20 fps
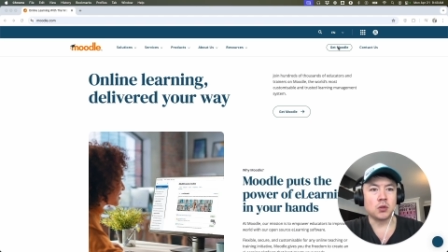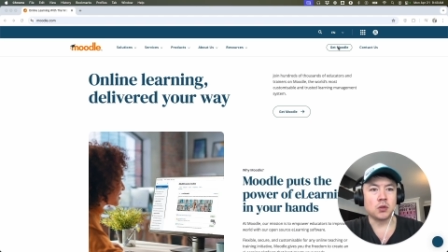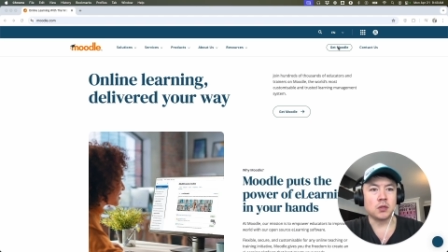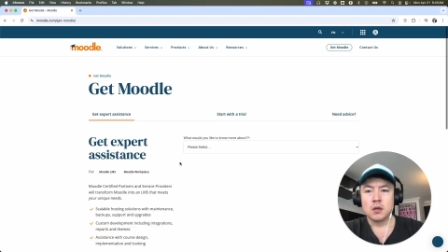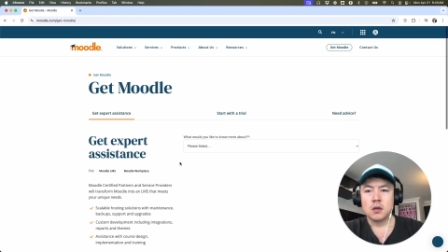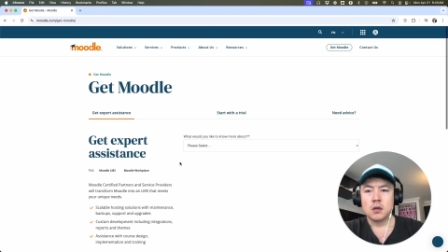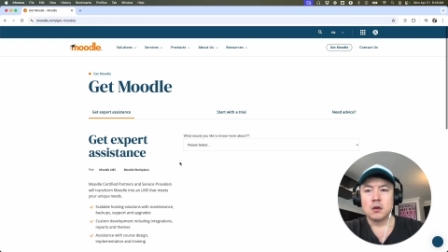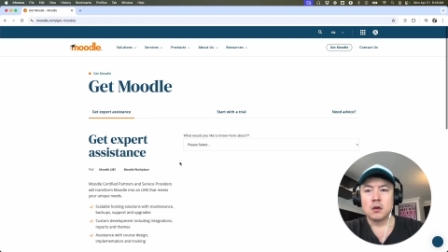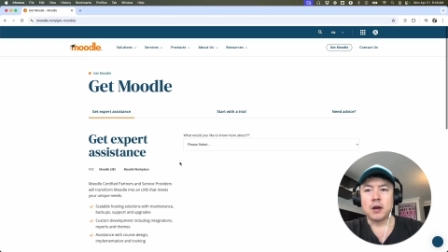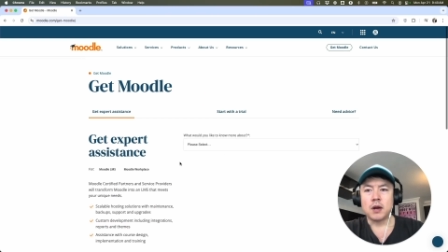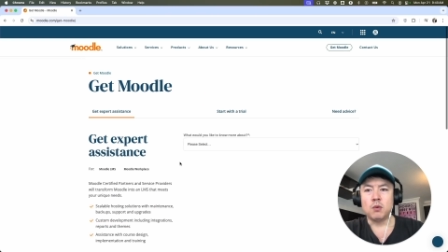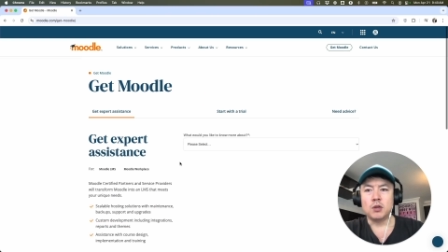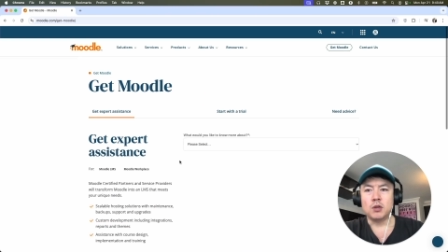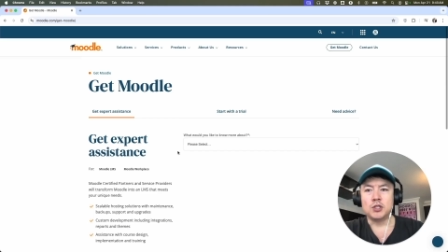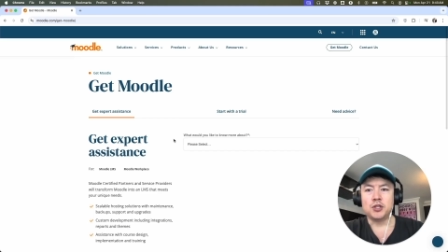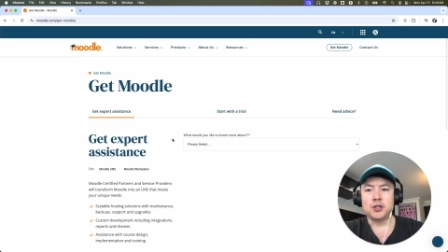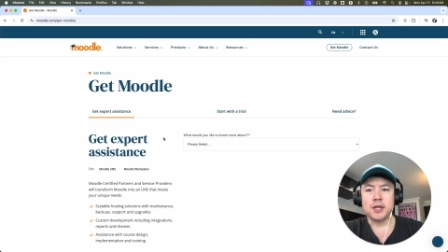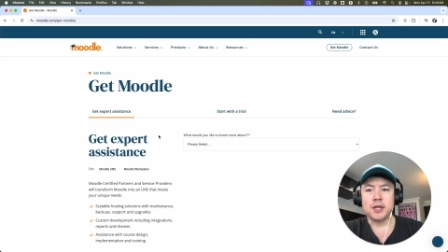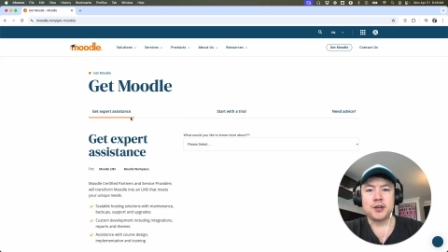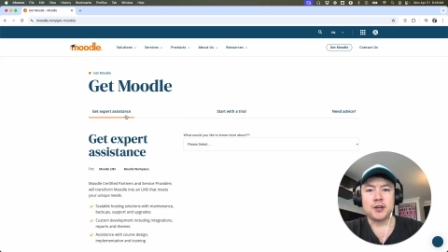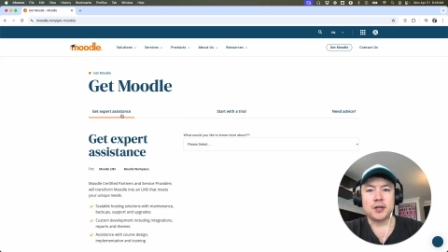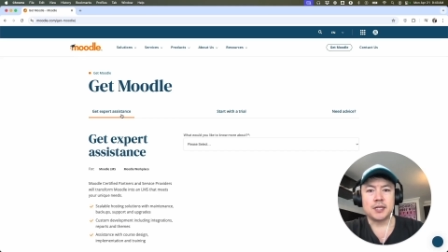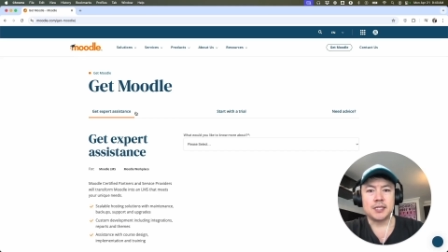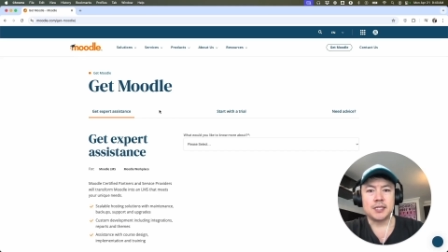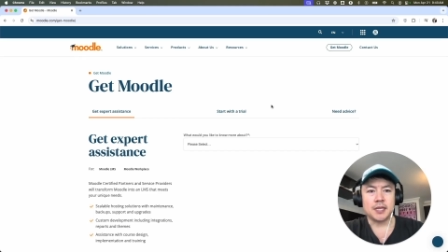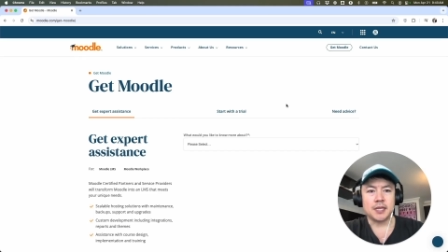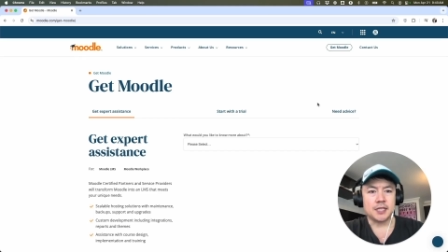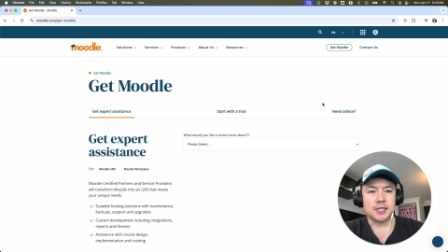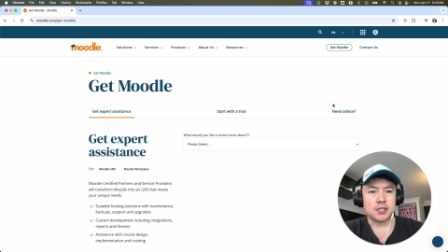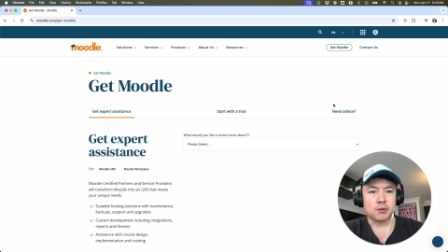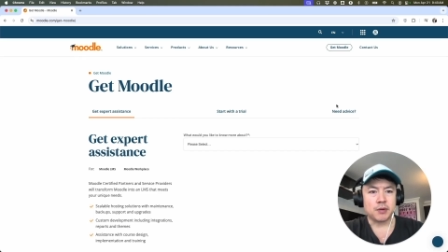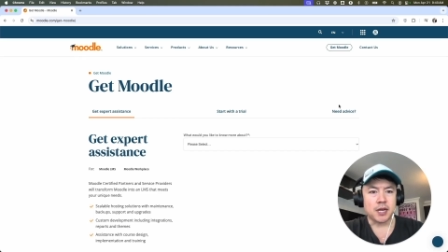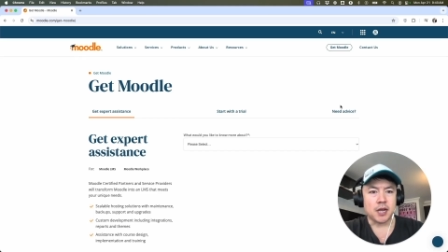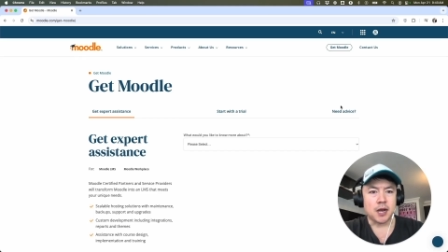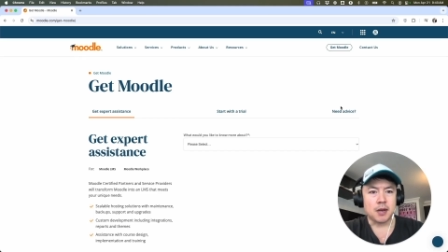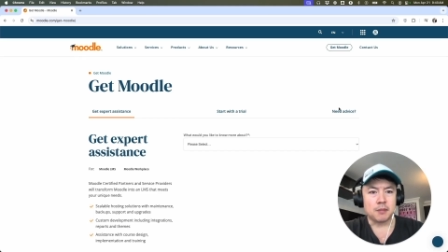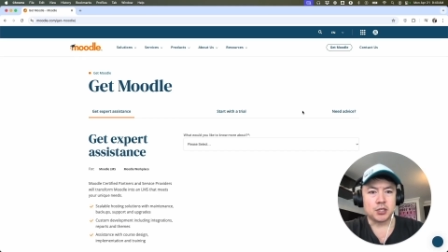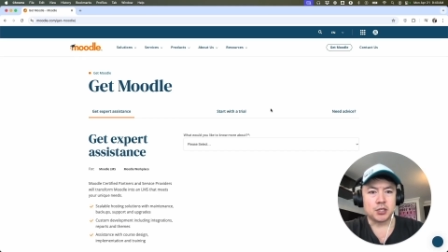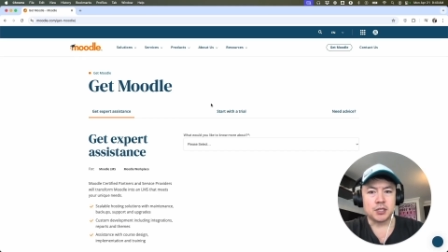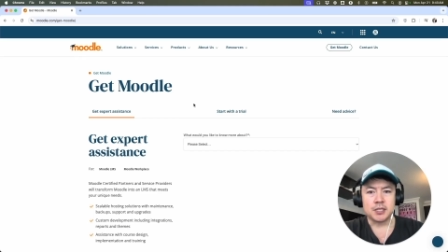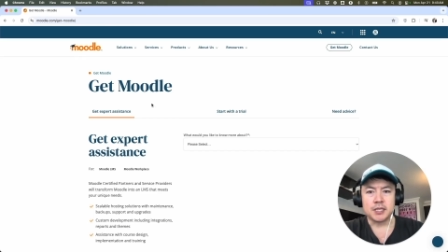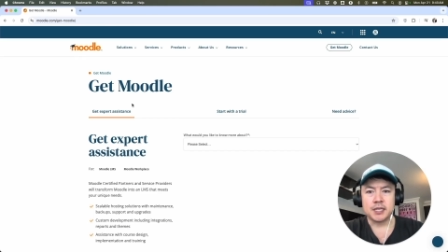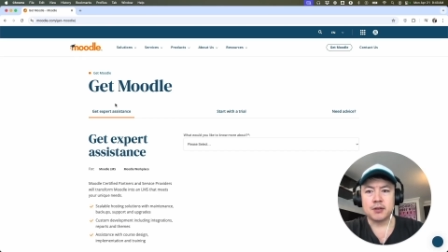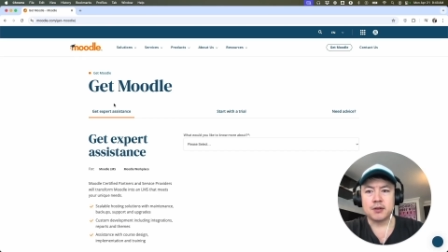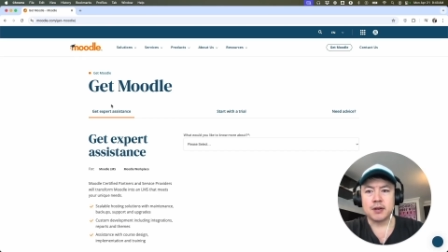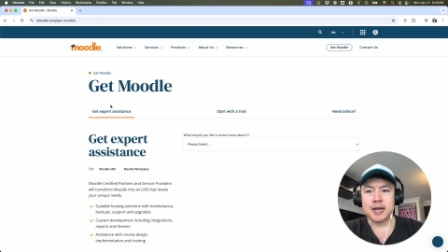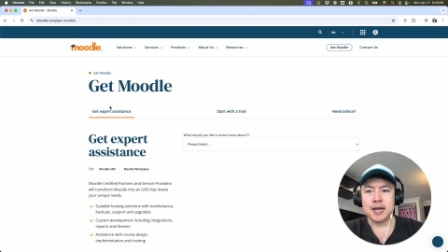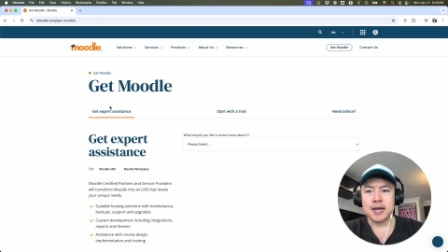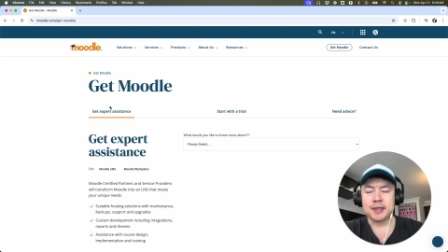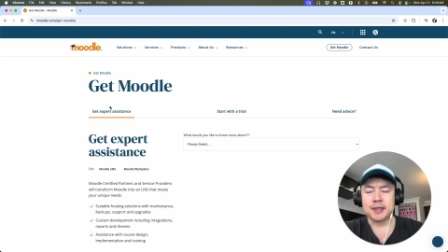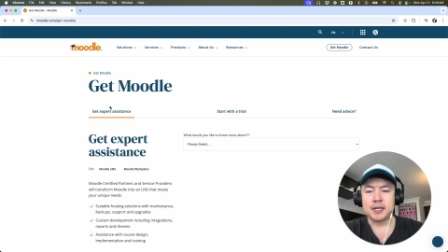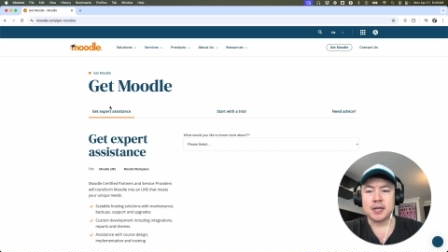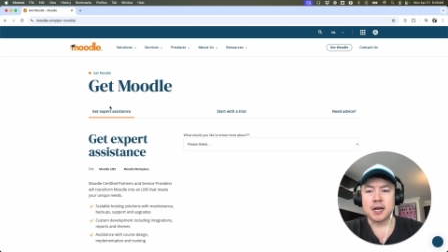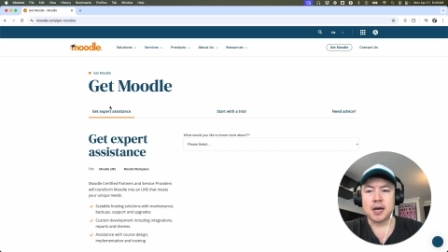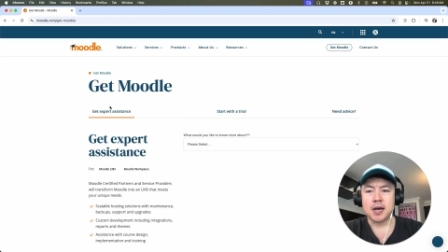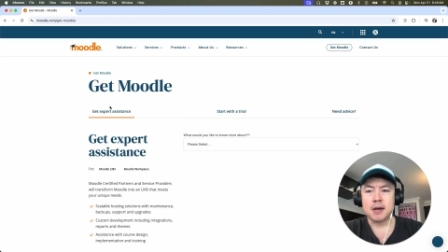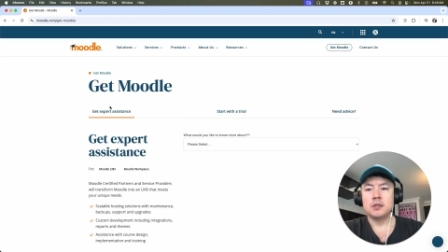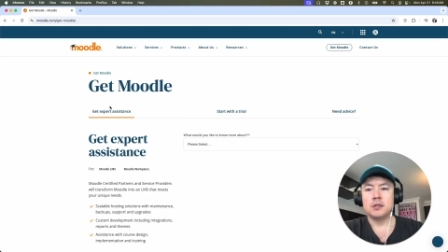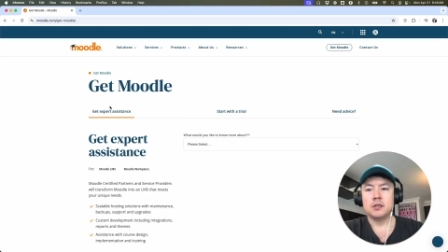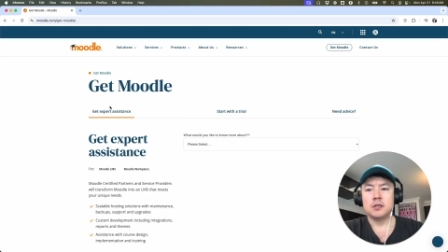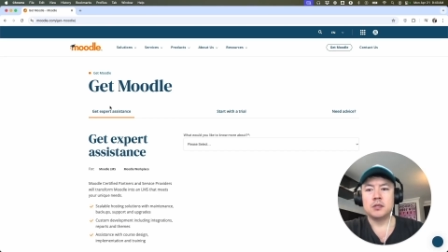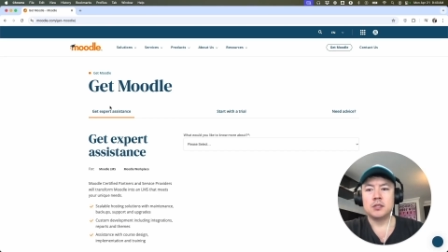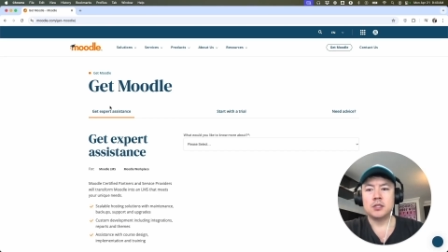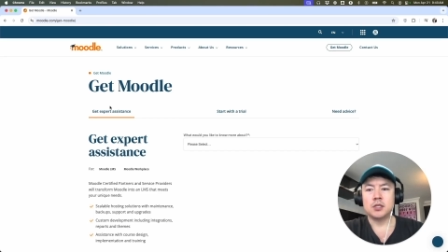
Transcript: All right, once you do that, you're going to see these three options here at the top.